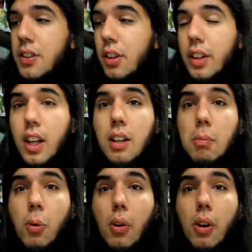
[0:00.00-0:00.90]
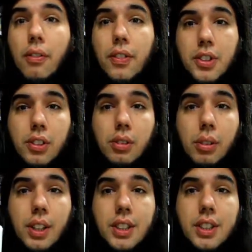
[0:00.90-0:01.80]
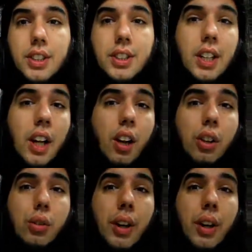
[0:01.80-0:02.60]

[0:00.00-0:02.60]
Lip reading: it started getting more physical releases.